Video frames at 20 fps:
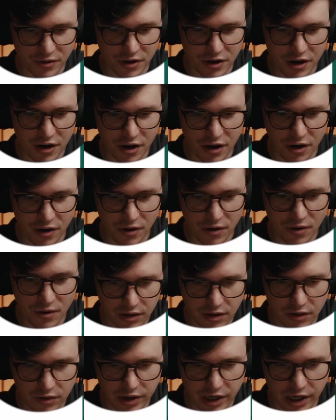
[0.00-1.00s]
no.
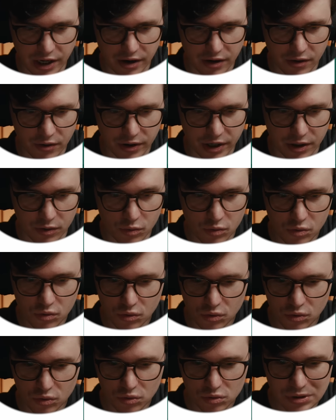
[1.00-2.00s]
Okay, okay.
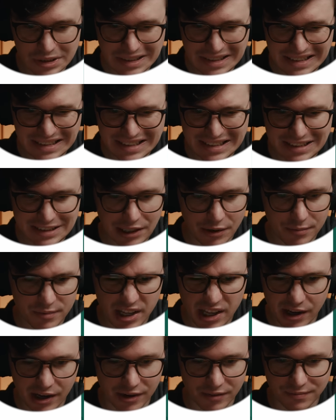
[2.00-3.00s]
Ooh, uh, that,
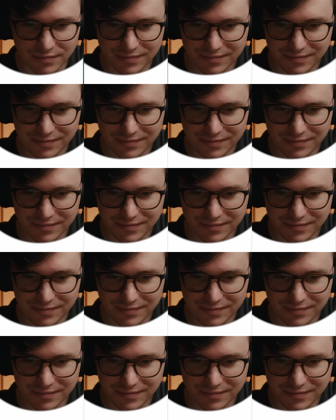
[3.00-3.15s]
that